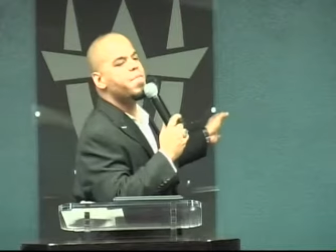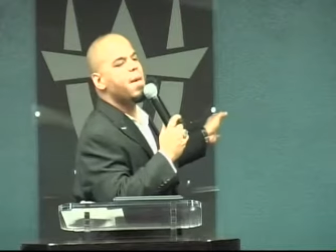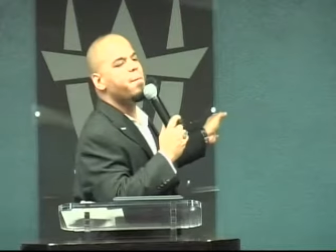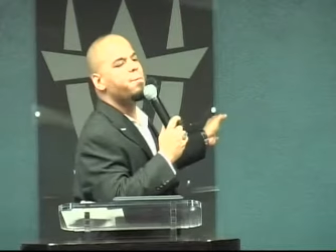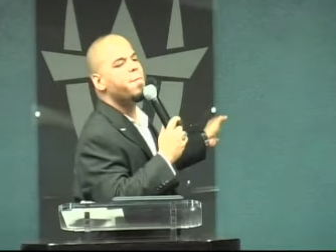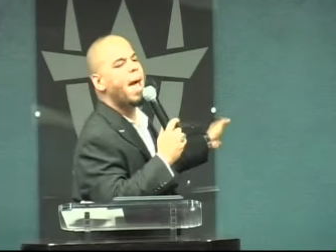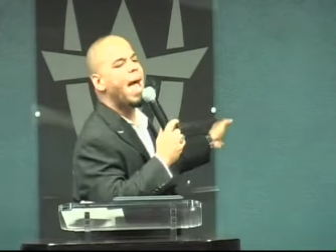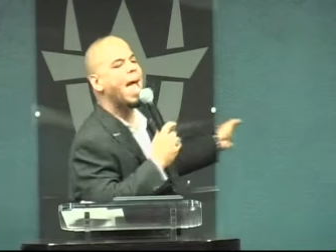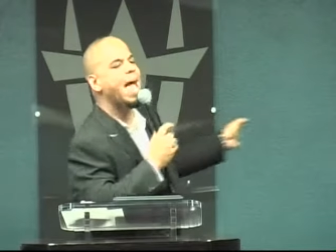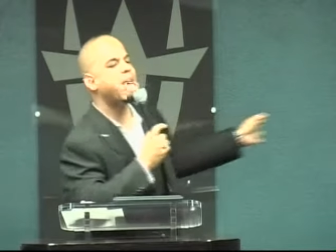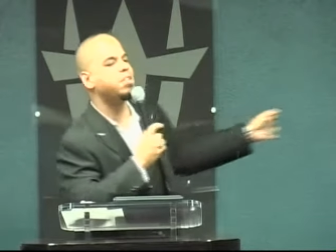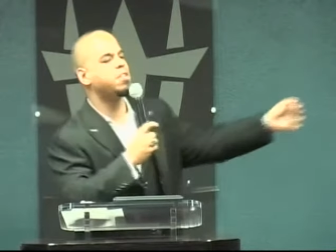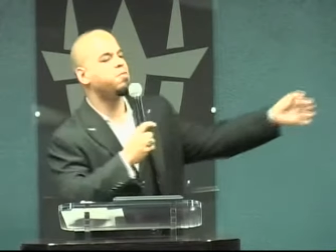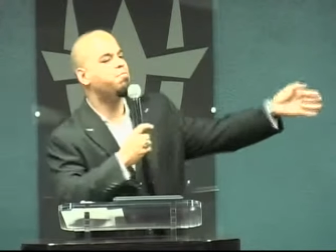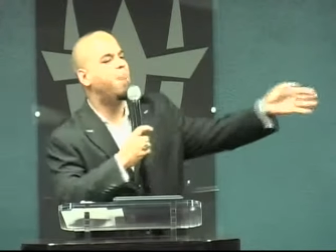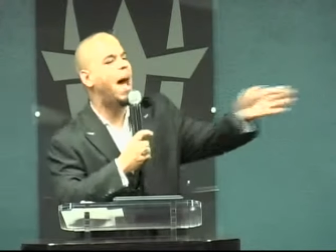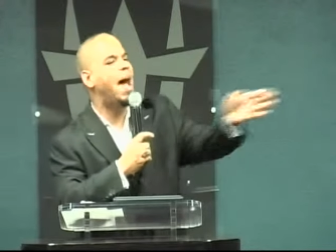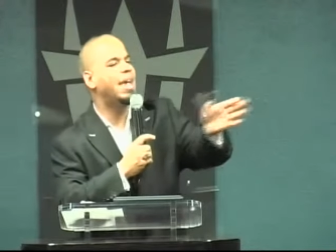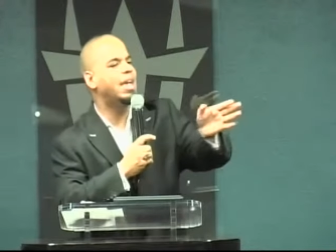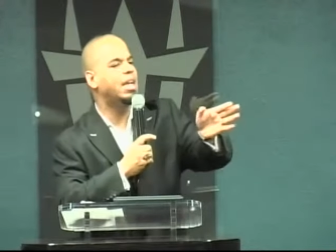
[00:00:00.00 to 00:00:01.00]
them pass
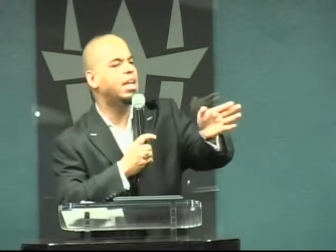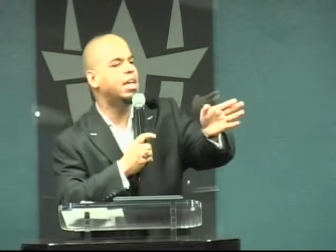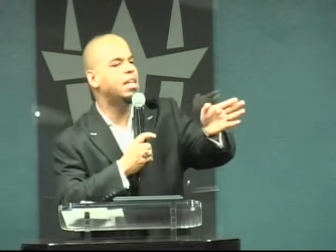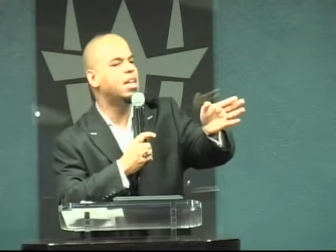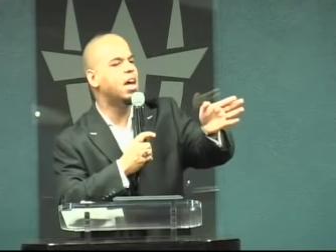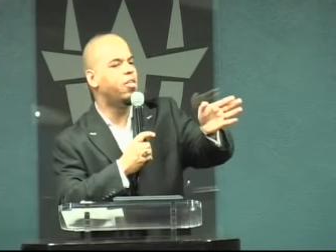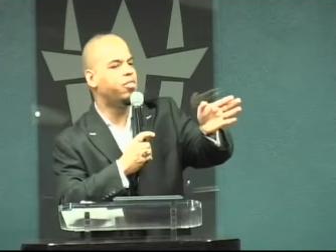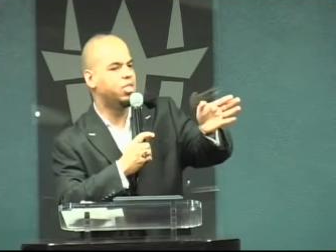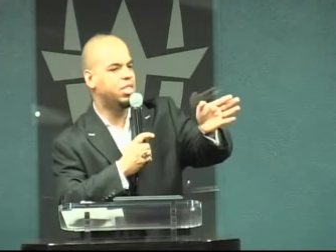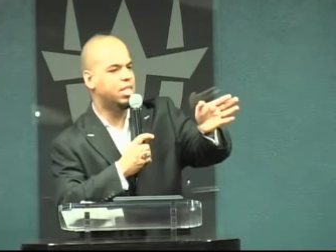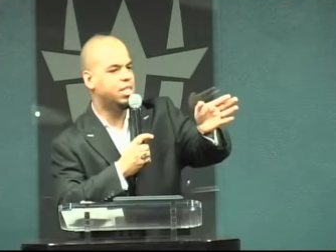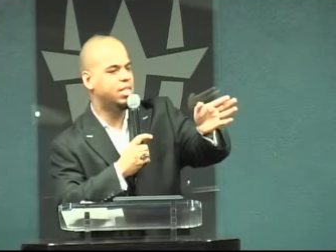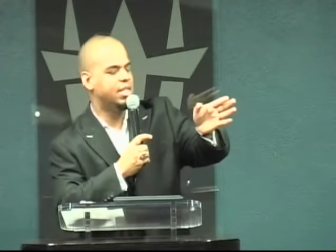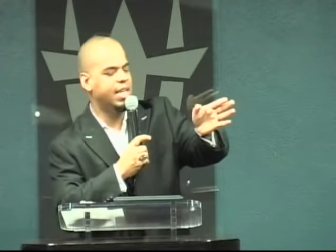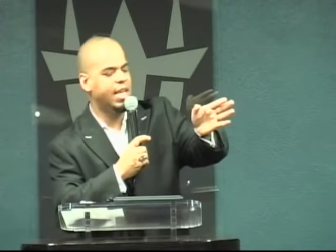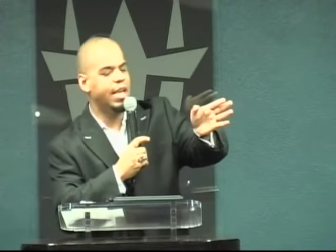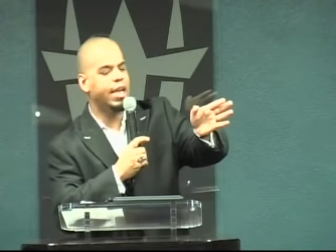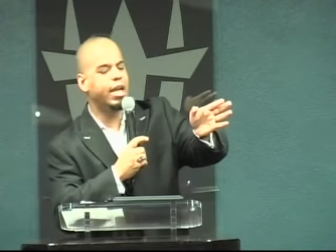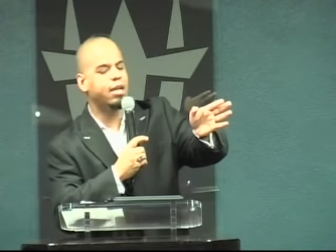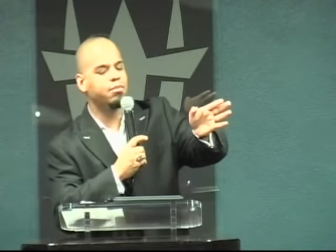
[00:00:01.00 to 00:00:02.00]
by it enough to
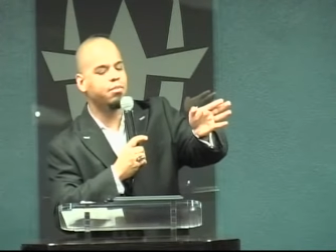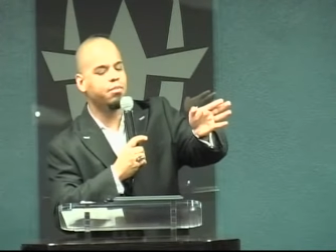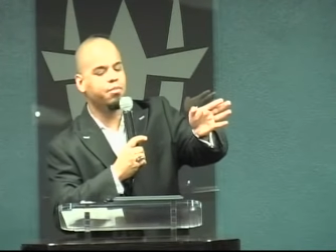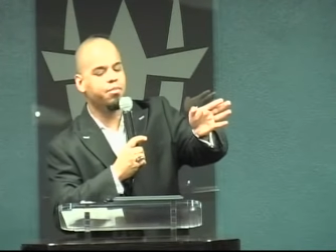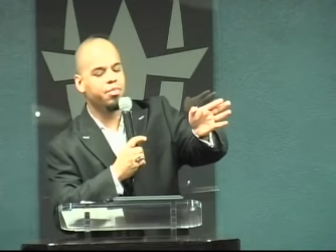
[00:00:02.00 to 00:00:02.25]
see it?